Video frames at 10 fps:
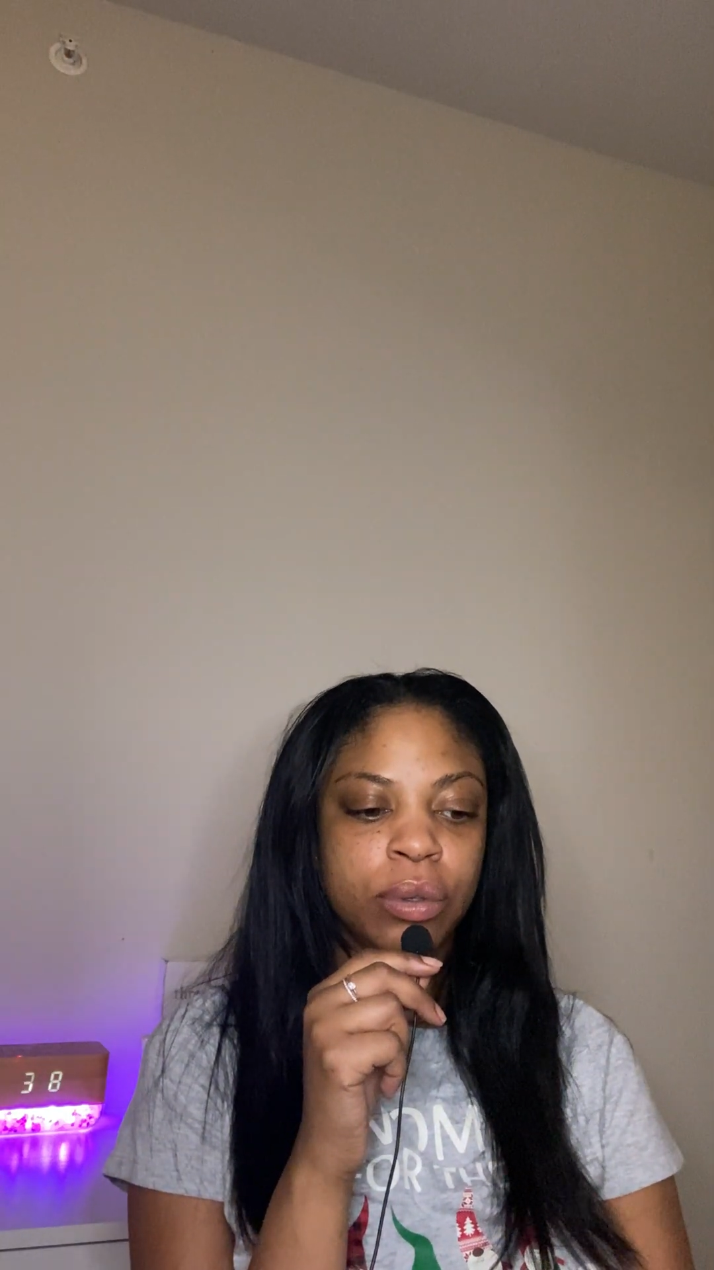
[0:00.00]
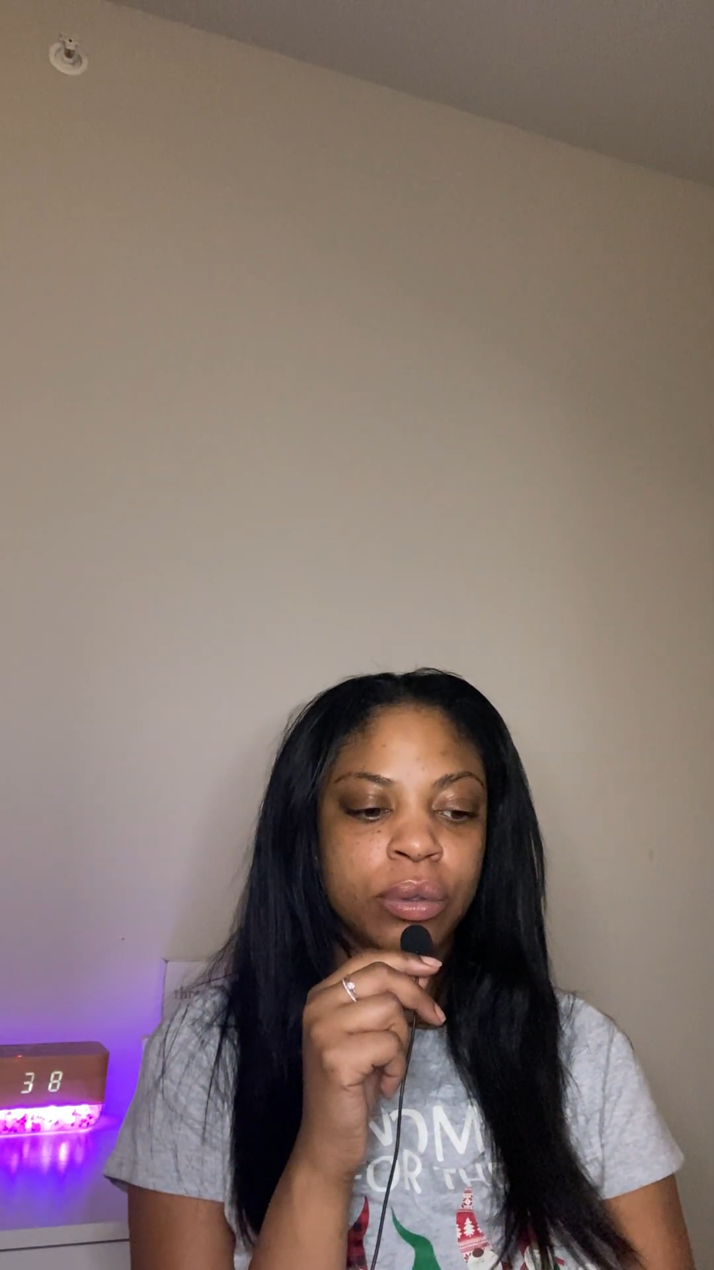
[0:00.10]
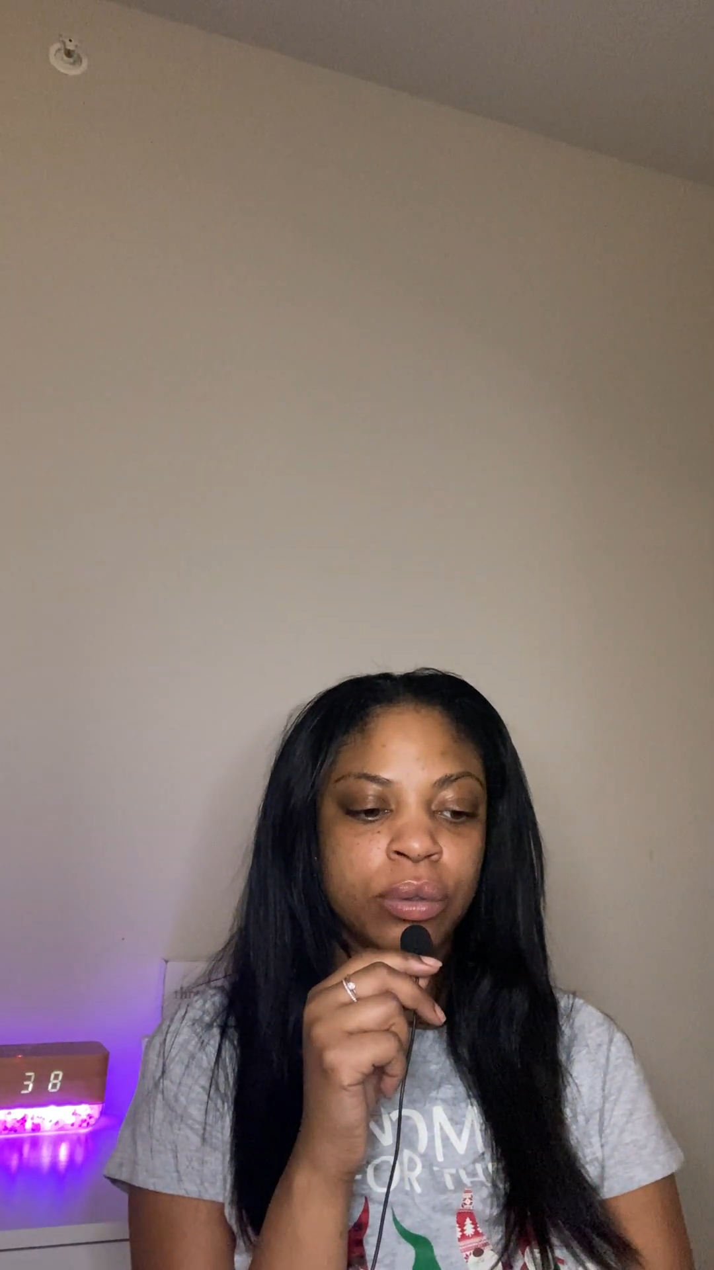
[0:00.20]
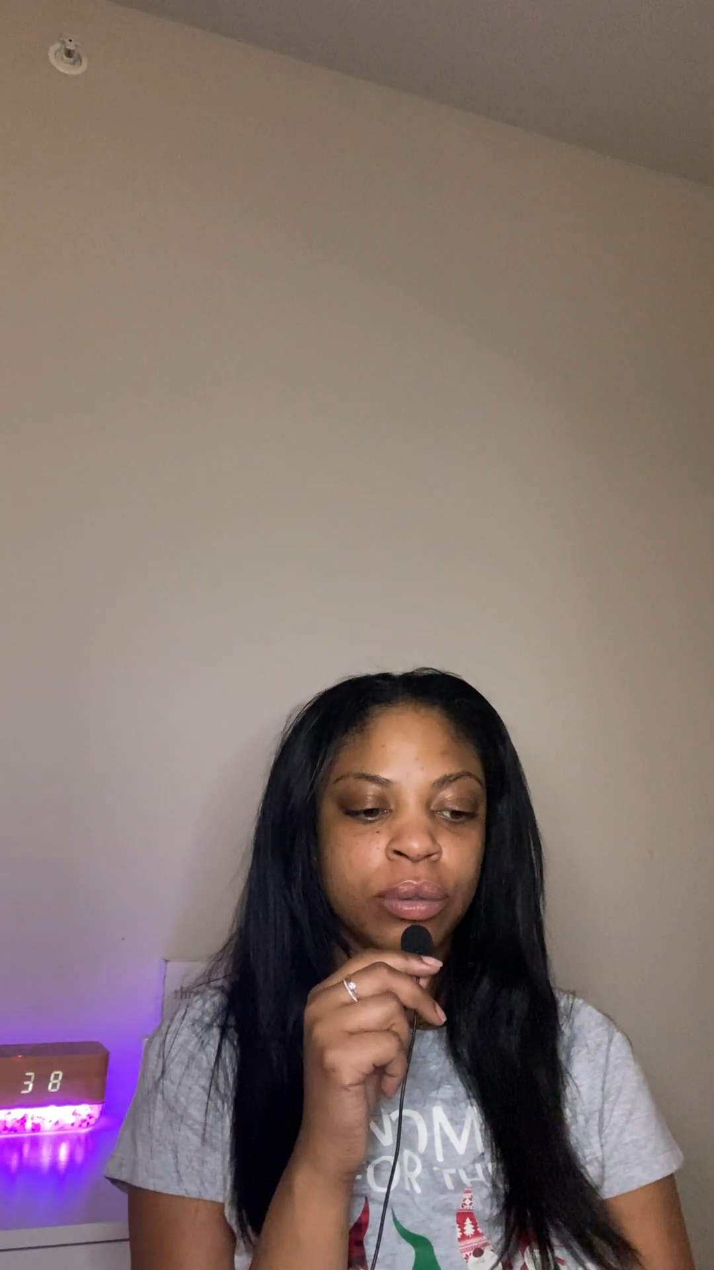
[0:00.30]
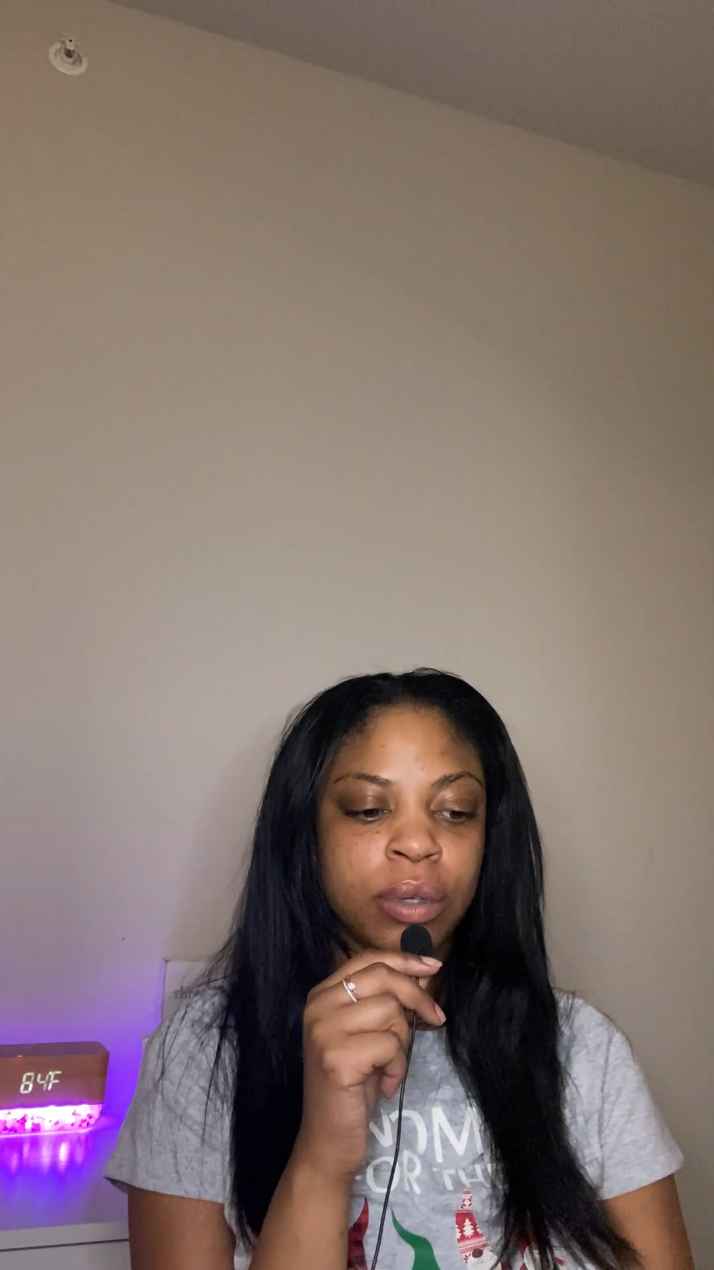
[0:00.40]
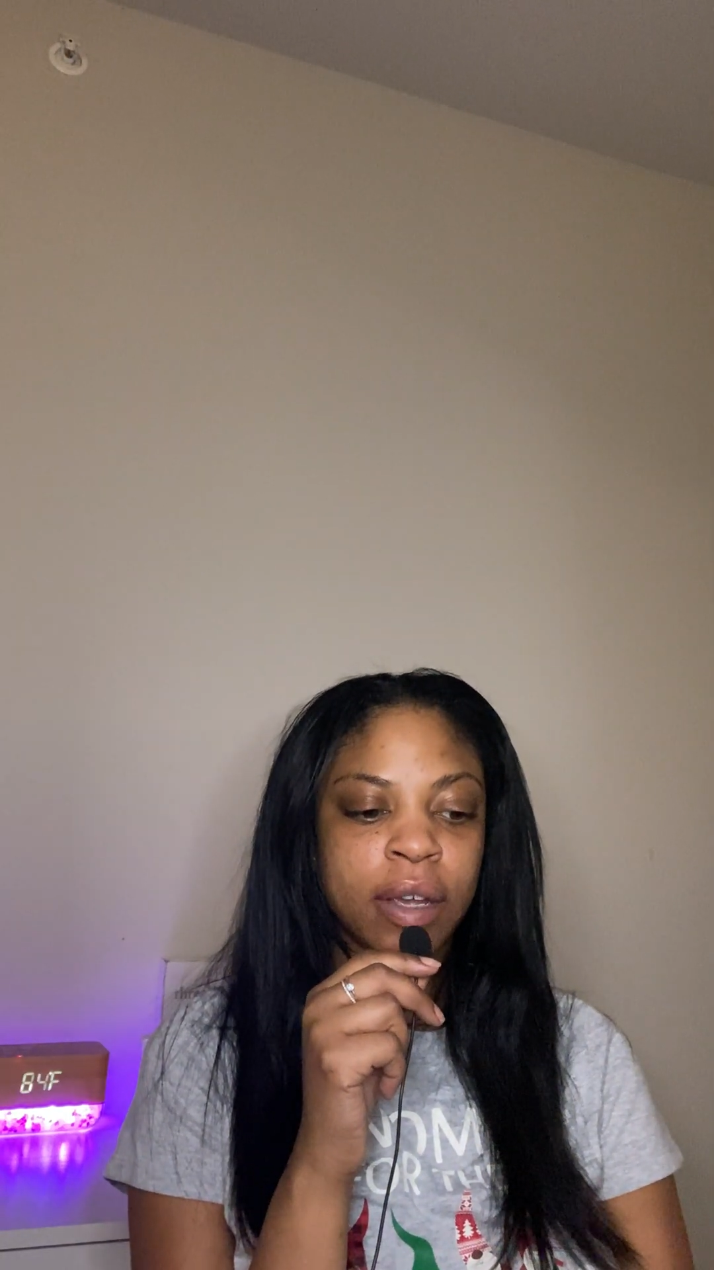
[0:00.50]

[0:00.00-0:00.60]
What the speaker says: who